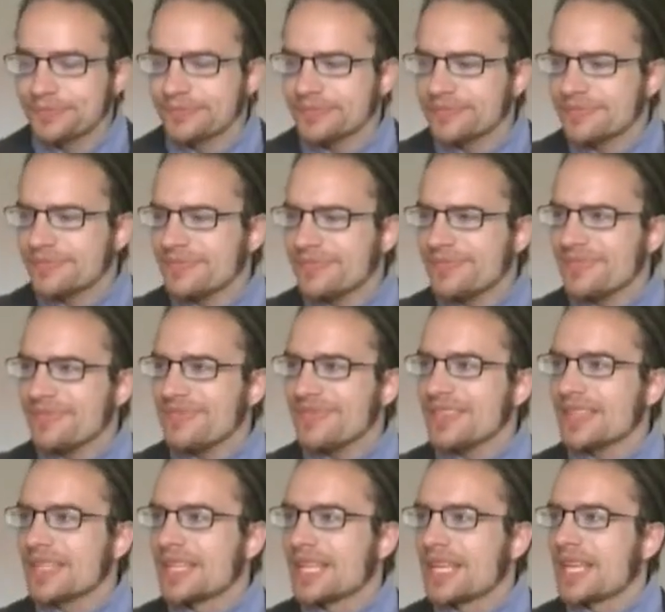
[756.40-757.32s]

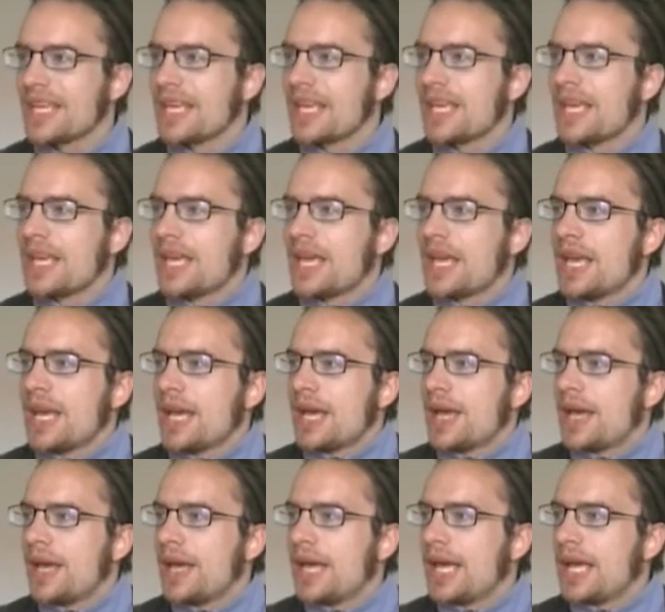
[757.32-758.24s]

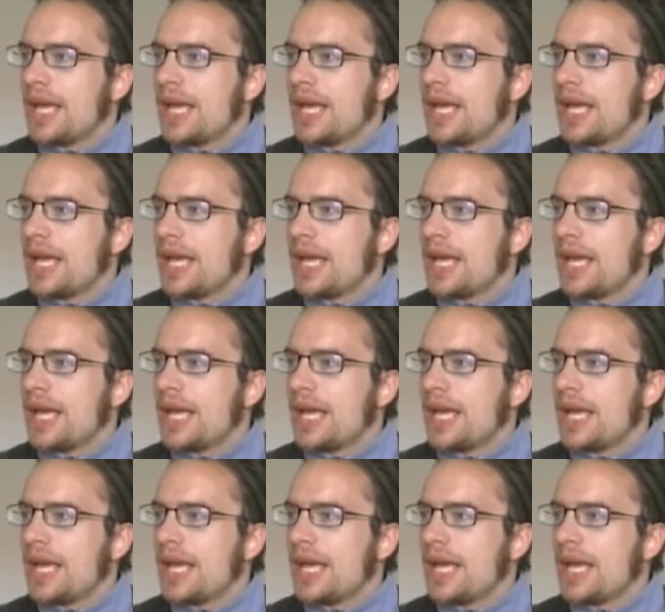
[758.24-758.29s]
No one is speaking in this clip.